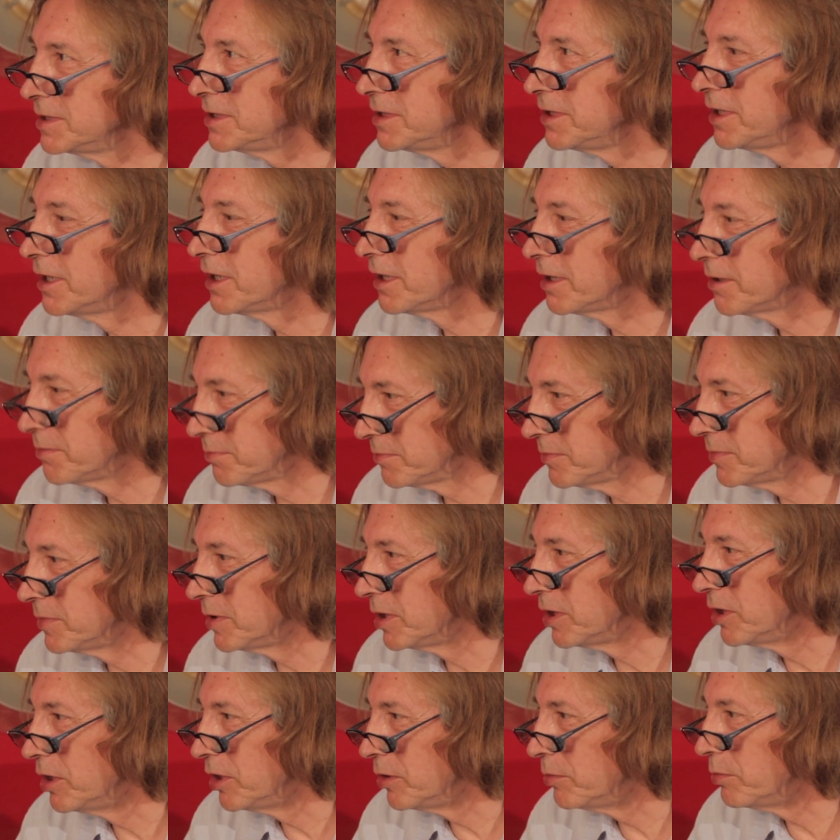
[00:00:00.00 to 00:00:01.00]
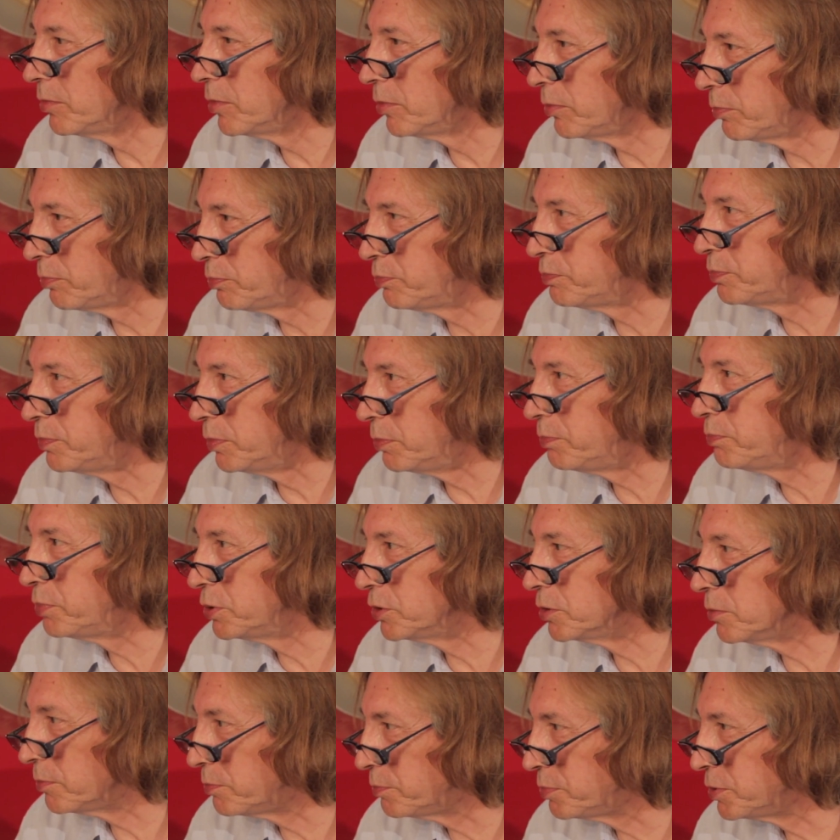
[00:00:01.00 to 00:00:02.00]
yeah,
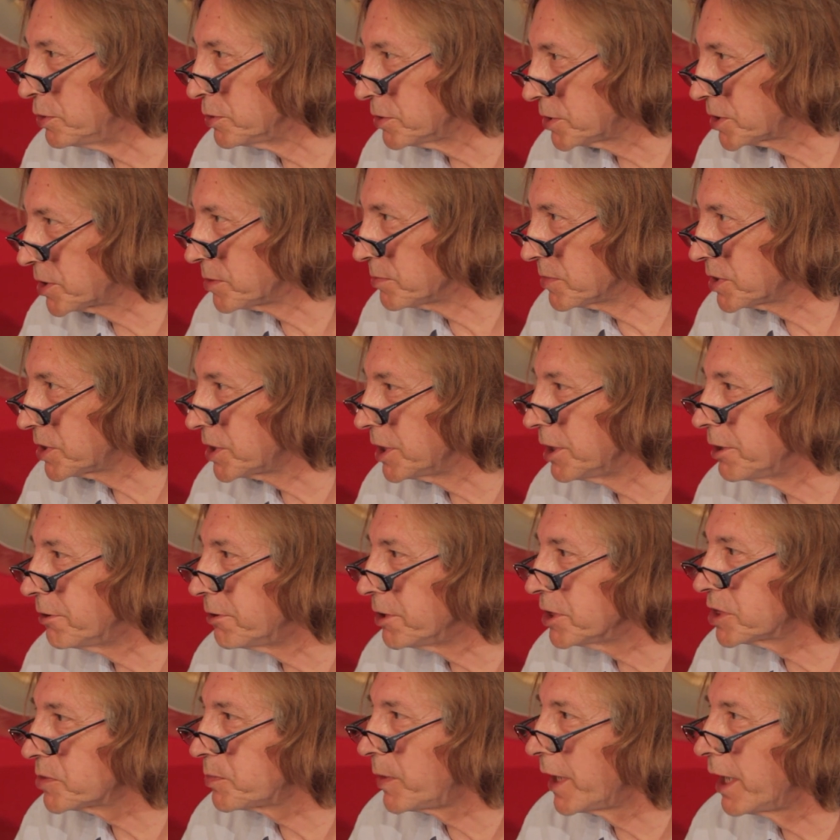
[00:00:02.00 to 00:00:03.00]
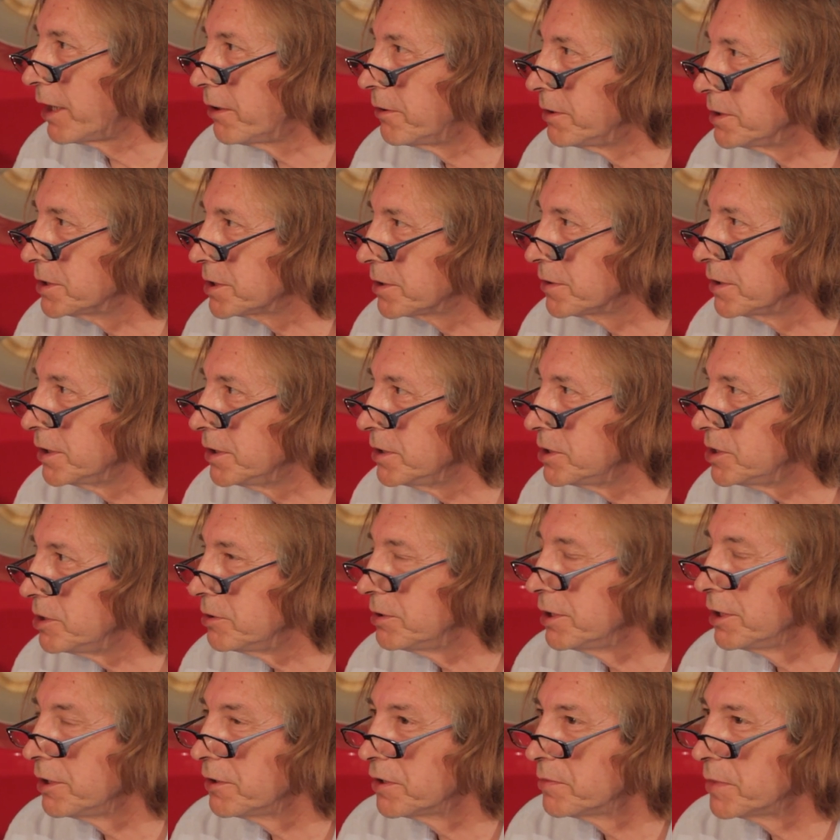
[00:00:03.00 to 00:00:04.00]
put some serious power into these, you'd
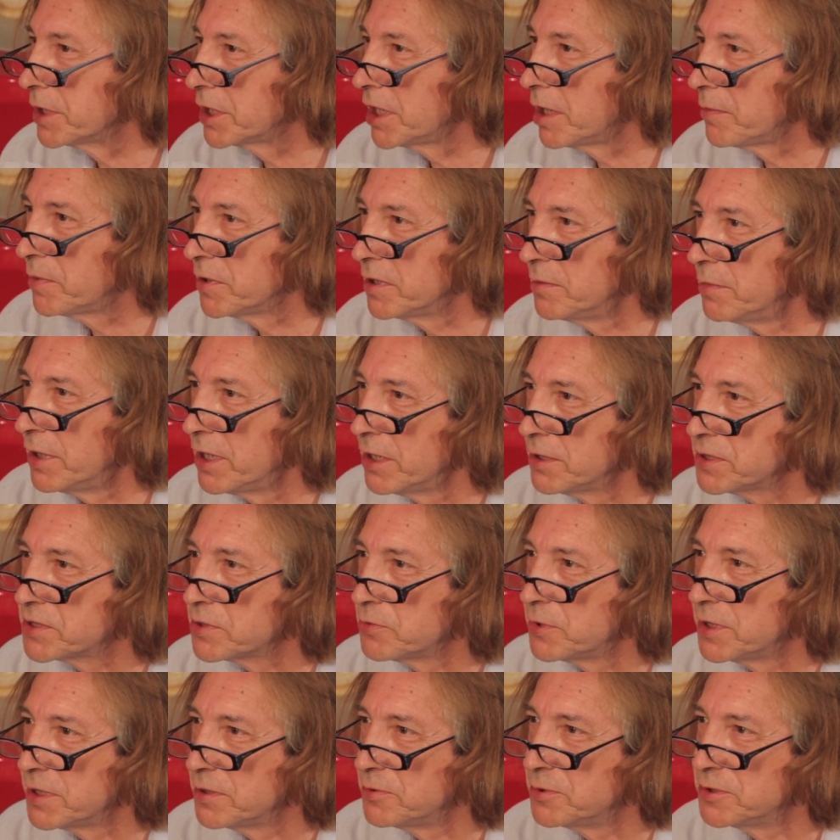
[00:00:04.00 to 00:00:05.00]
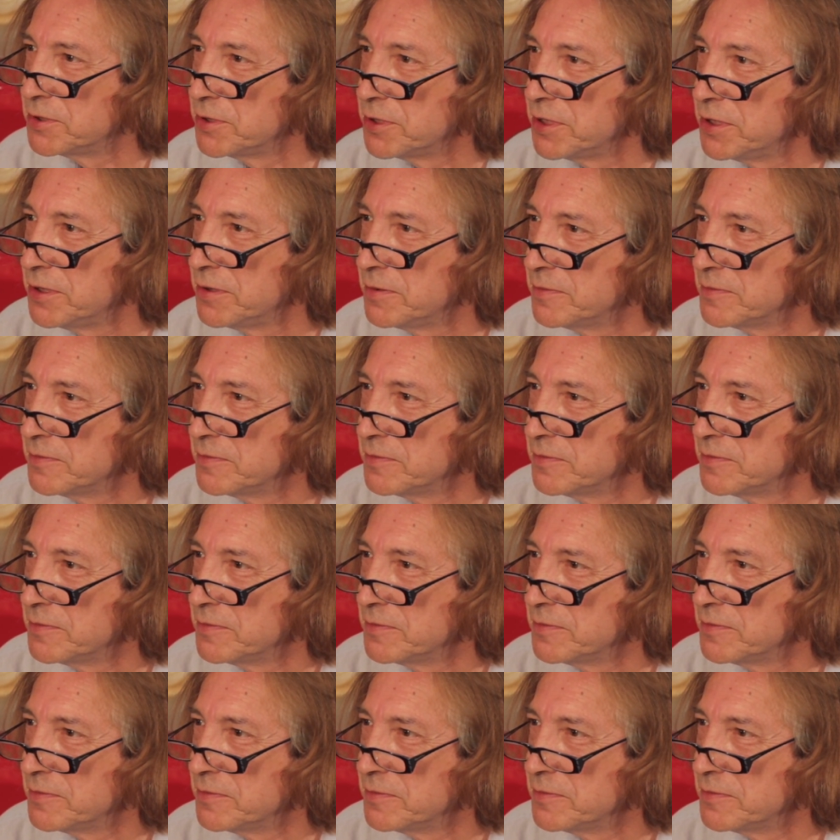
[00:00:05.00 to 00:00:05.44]
hear them a couple of miles away, wouldn't you?